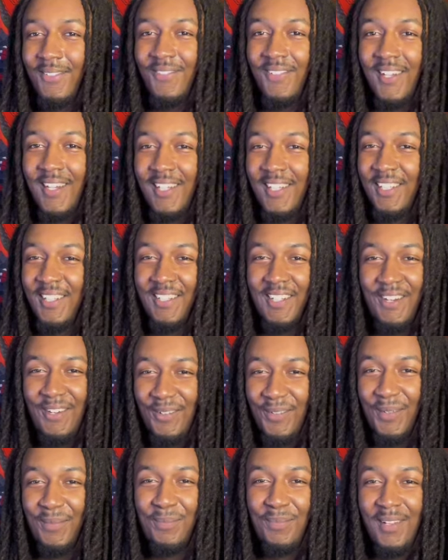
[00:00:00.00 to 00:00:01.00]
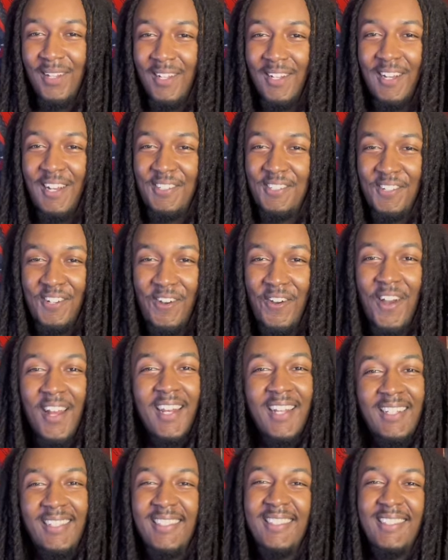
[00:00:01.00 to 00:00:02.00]
Fucking Nona Flores'
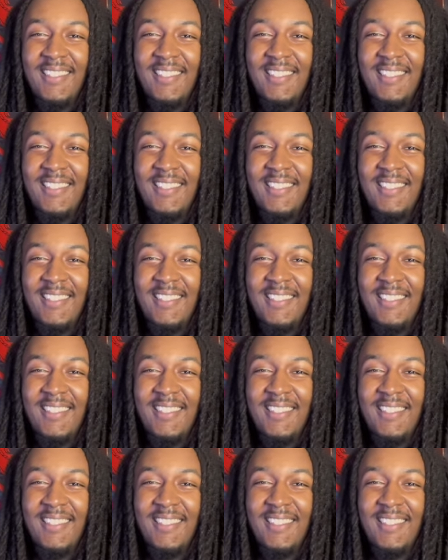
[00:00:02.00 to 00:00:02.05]
daughter.